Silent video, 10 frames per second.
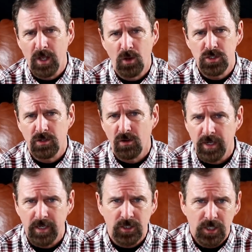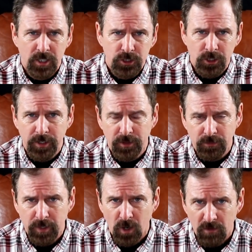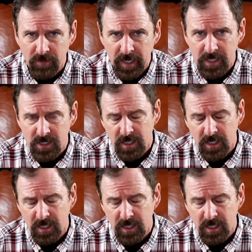those they're only going to show you 3 RVs,